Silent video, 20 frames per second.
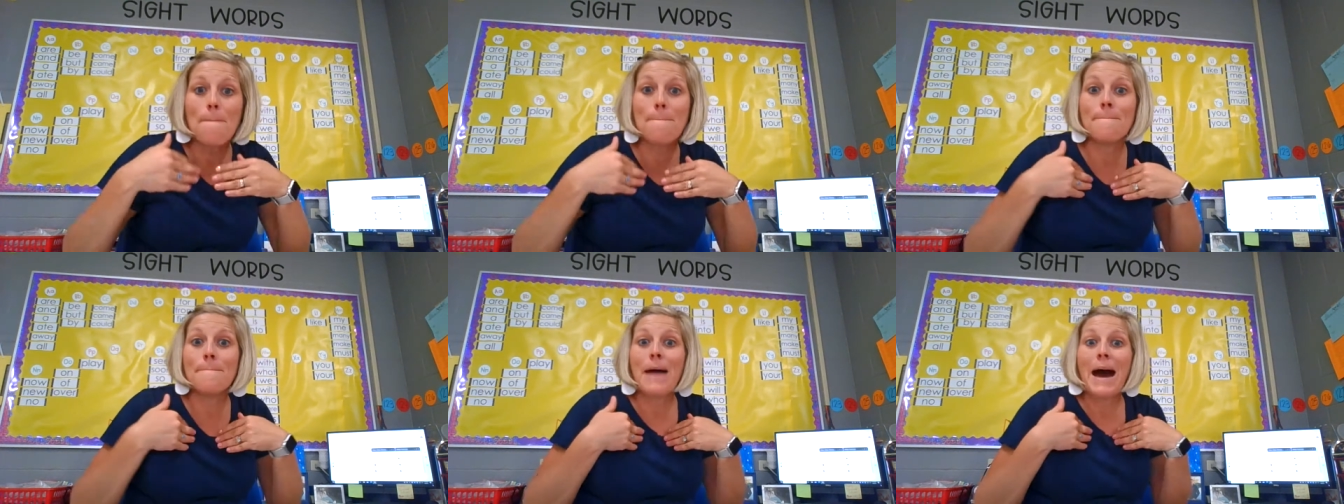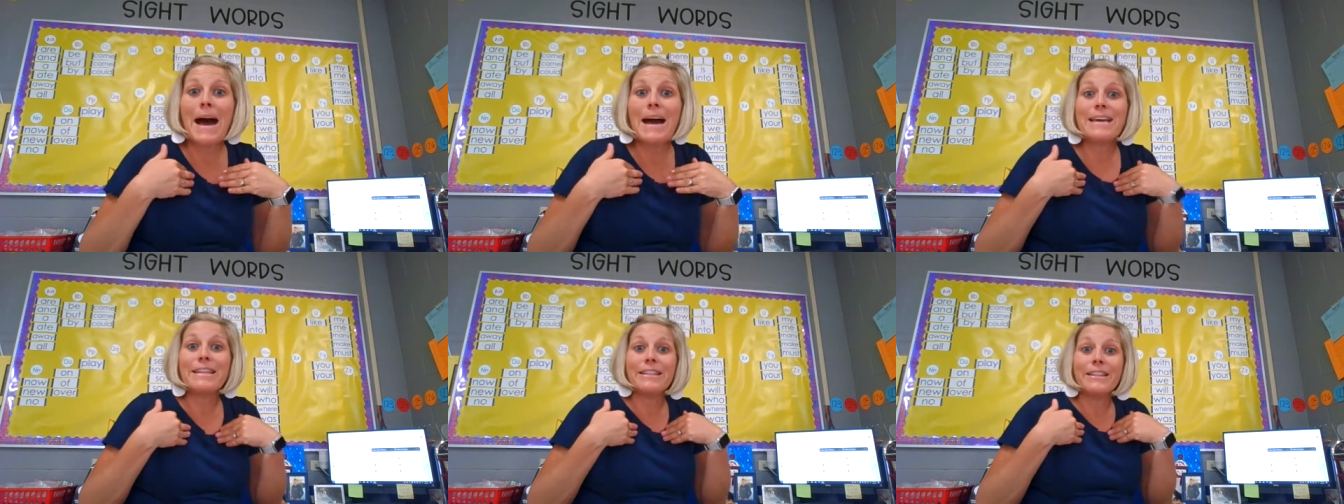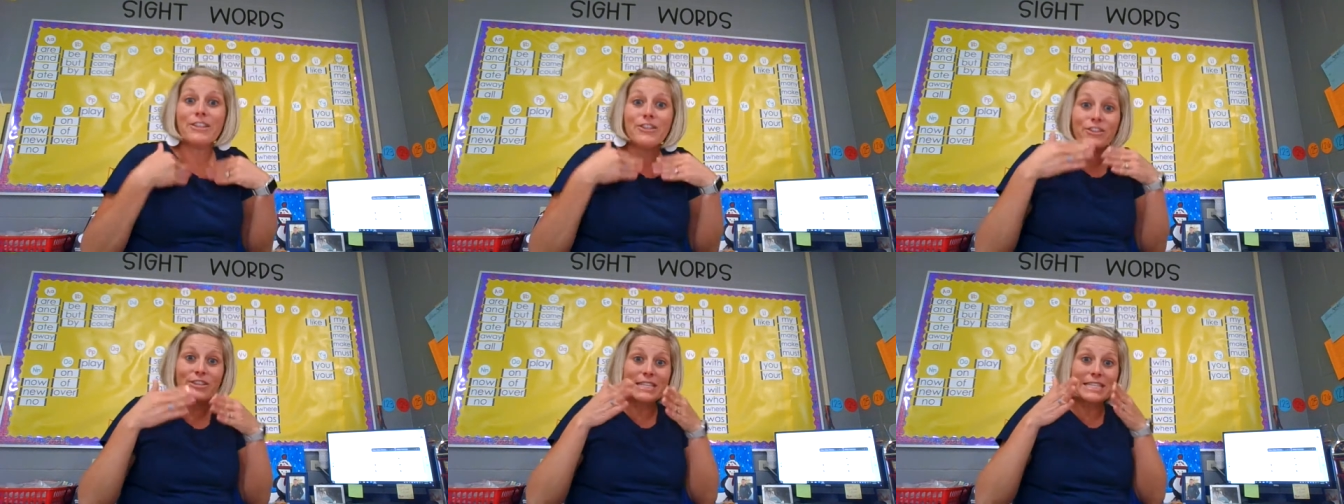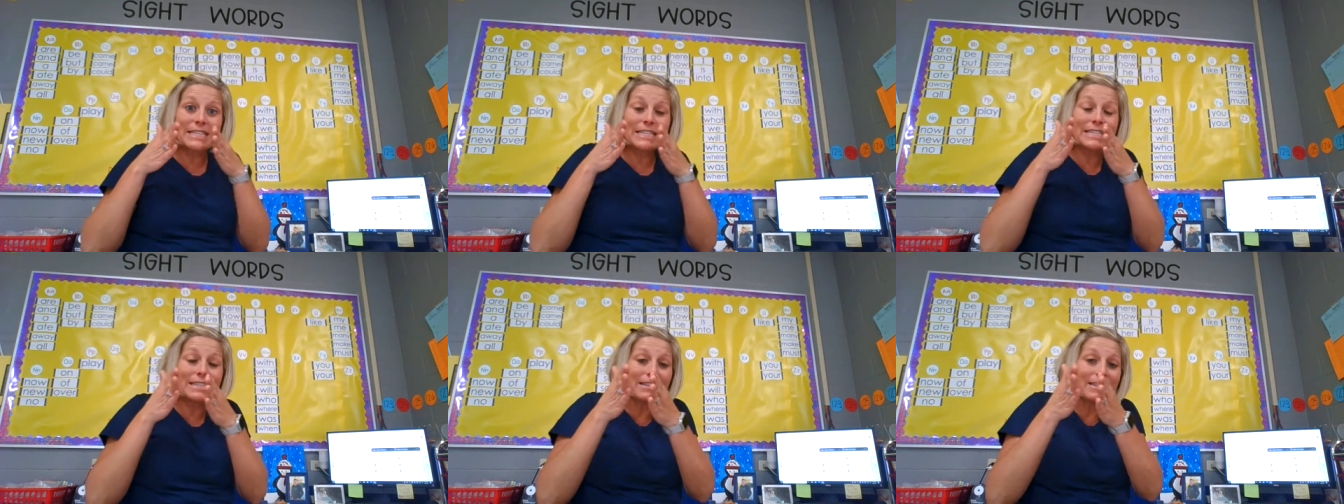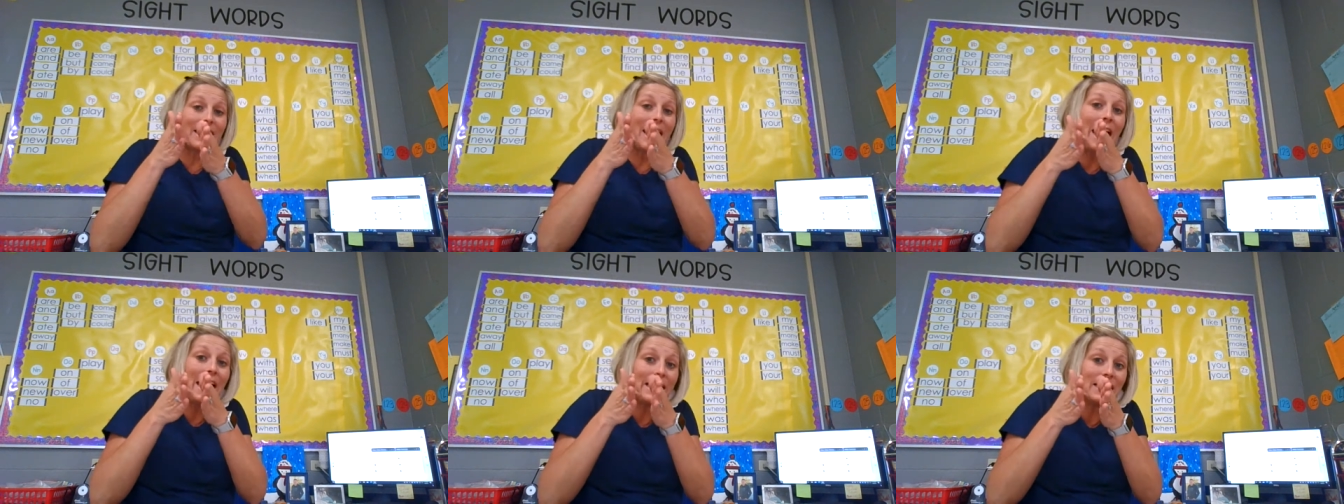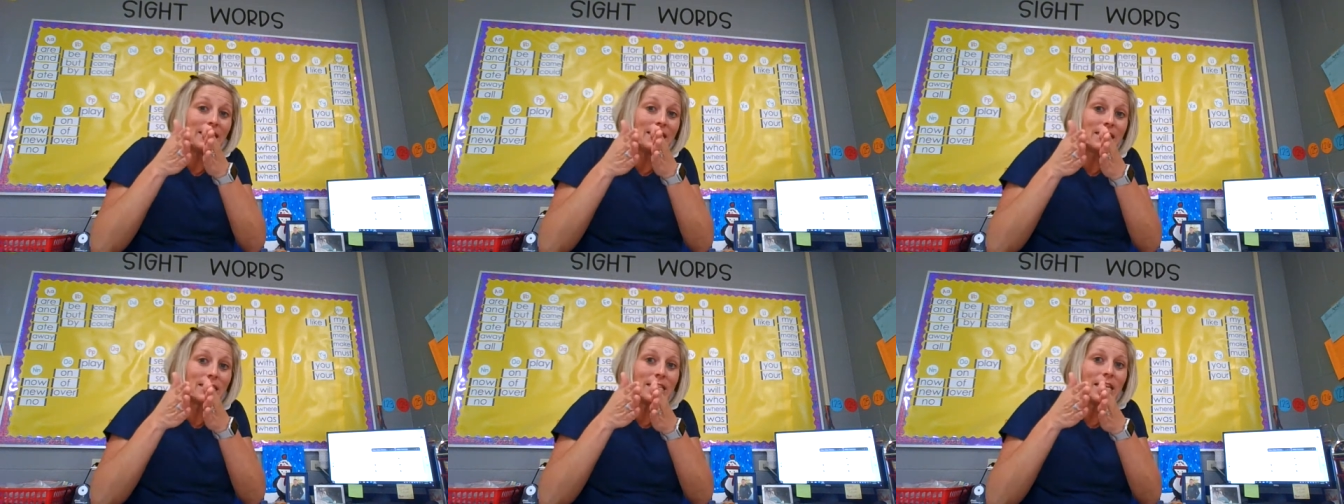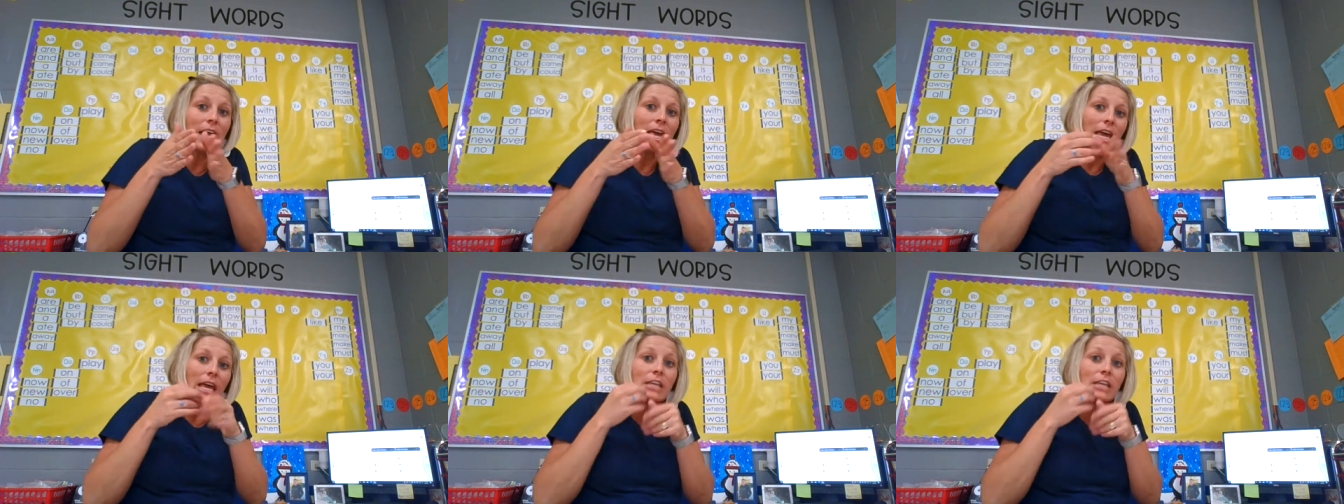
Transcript: My little slice